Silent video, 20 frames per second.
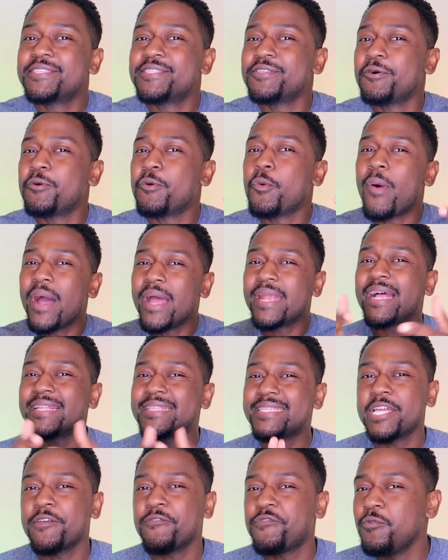So why
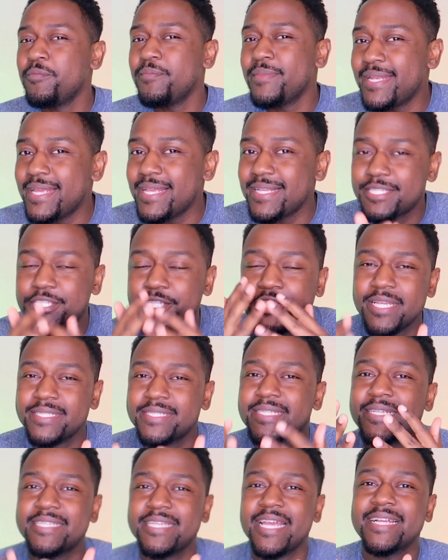not take a few minutes
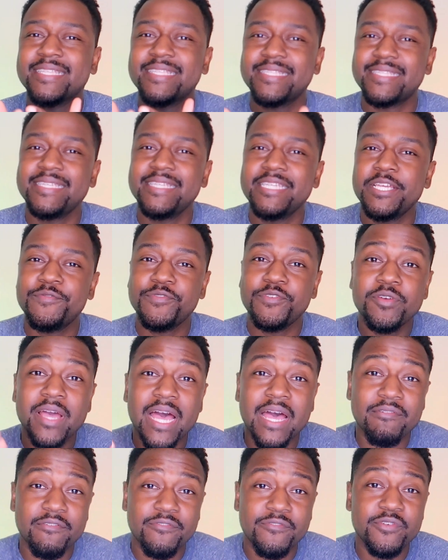just to check to see if you
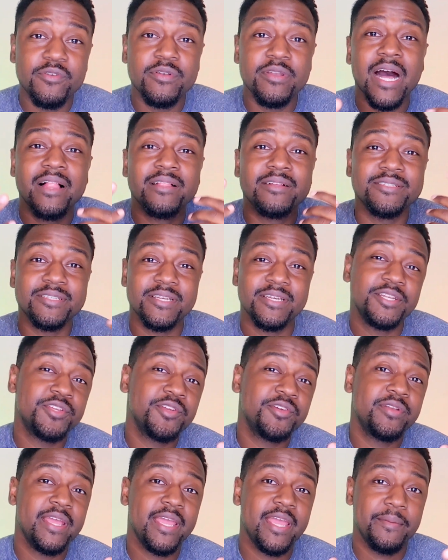have a few dollars under
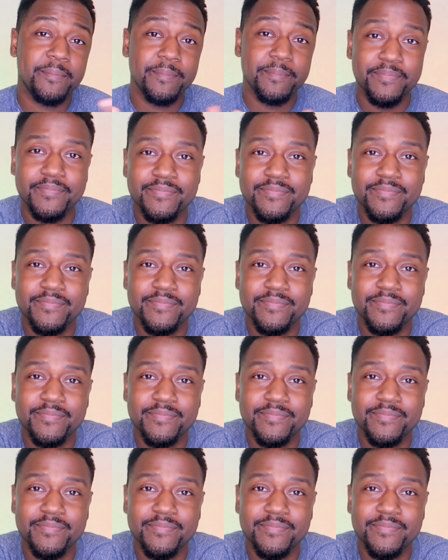your name?